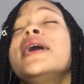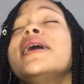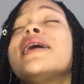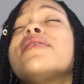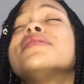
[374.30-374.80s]

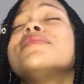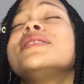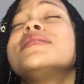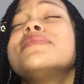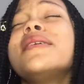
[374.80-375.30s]
and that one
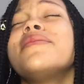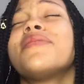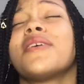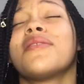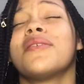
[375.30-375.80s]
was my
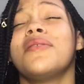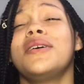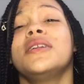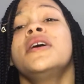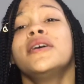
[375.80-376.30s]
favorite
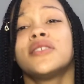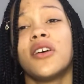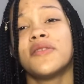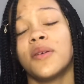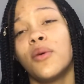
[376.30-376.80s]
one. So
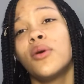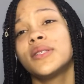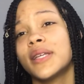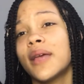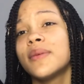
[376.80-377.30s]
if someone wants
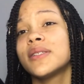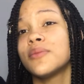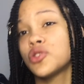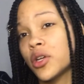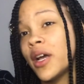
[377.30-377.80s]
to give me some
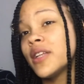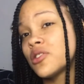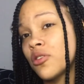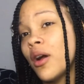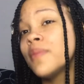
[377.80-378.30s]
Tree Hut
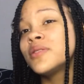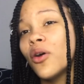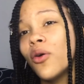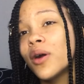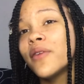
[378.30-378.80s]
scrubs,
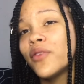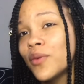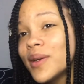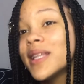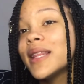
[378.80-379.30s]
or if you
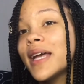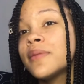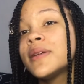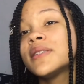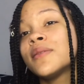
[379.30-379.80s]
really like
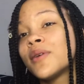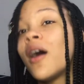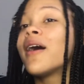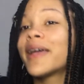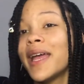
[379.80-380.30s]
me, some
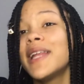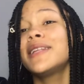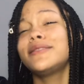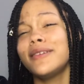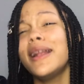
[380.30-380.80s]
cotton candy,
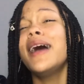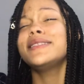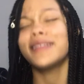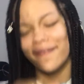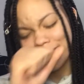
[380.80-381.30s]
Tree
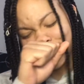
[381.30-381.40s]
Hut.